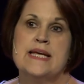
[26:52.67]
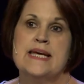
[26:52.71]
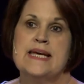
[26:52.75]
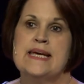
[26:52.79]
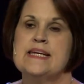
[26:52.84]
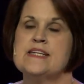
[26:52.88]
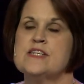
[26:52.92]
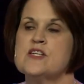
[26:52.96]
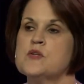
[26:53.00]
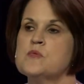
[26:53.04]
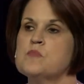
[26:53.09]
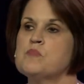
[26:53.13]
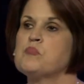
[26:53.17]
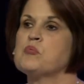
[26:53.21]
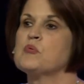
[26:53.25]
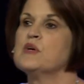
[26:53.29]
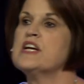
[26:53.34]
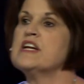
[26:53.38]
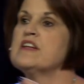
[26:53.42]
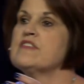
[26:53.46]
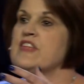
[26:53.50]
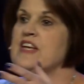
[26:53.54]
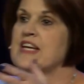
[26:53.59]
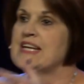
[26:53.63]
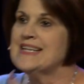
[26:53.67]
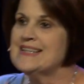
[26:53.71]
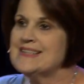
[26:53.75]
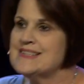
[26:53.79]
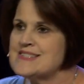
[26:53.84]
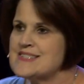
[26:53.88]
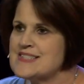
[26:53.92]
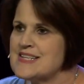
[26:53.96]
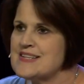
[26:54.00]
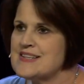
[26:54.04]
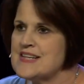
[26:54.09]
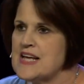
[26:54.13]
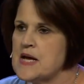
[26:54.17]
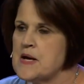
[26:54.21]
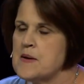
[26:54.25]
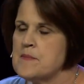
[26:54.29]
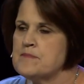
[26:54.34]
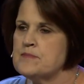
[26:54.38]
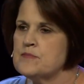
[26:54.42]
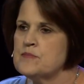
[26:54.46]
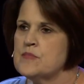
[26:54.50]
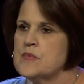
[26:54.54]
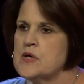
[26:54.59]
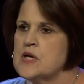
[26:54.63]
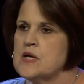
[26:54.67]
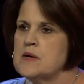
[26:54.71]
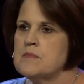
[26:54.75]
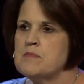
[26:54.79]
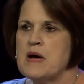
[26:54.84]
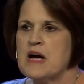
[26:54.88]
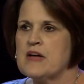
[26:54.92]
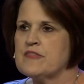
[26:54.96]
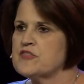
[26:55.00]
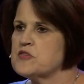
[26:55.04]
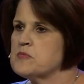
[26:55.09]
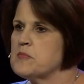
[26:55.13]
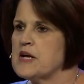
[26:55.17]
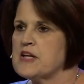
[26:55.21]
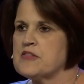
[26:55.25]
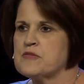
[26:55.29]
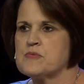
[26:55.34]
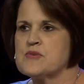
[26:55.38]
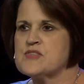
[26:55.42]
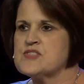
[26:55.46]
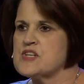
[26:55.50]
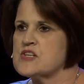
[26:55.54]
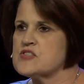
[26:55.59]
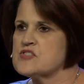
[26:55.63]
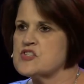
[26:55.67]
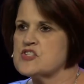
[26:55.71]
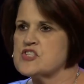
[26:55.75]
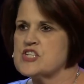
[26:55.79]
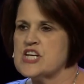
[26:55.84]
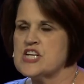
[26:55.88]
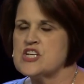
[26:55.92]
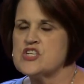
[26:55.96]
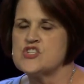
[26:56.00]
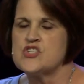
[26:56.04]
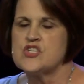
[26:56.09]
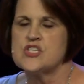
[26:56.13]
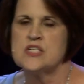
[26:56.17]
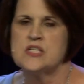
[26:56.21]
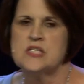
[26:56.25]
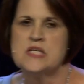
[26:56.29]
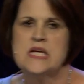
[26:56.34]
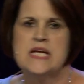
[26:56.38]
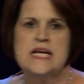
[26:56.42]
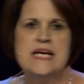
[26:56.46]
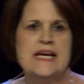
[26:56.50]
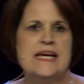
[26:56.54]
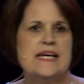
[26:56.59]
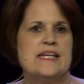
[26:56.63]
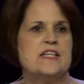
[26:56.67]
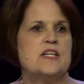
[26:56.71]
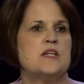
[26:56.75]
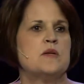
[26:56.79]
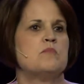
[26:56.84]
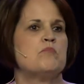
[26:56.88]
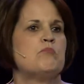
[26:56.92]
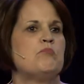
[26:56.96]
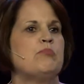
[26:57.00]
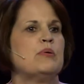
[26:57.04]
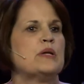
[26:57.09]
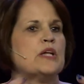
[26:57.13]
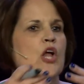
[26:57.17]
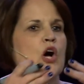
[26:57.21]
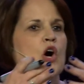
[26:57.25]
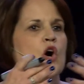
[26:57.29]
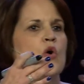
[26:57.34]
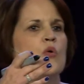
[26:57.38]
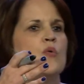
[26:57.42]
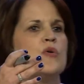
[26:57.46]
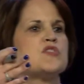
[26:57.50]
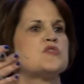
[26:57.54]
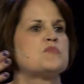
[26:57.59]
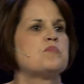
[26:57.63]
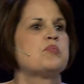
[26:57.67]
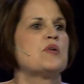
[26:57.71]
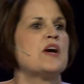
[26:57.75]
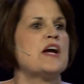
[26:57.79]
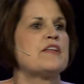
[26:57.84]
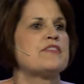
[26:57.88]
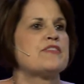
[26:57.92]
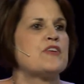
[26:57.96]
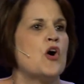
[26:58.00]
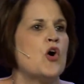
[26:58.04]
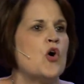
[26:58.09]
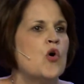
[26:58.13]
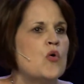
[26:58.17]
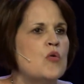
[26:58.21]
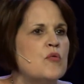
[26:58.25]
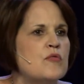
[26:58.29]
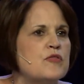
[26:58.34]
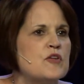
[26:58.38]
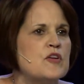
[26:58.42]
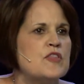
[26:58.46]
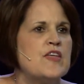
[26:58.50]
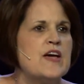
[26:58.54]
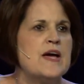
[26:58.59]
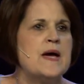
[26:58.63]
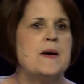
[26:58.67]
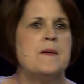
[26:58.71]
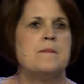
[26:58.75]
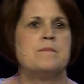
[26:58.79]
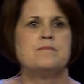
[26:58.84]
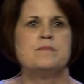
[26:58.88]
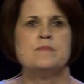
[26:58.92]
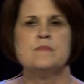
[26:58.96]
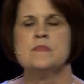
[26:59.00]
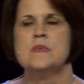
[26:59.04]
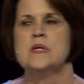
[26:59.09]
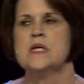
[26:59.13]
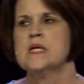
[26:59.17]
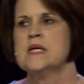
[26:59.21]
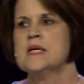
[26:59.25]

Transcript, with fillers: He didn't breathe into them, mouth to mouth resuscitation. He didn't blow his breath over them.